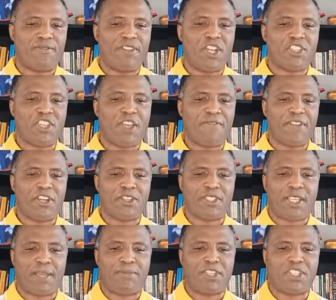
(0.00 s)
philosophical
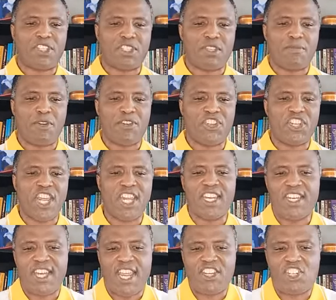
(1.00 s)
skepticism
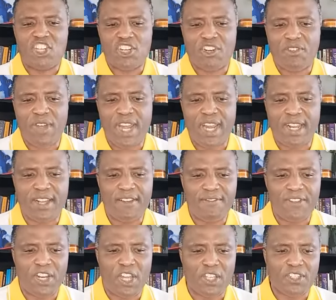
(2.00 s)
originated in ancient Greek
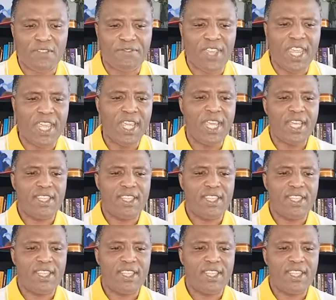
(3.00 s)
philosophy.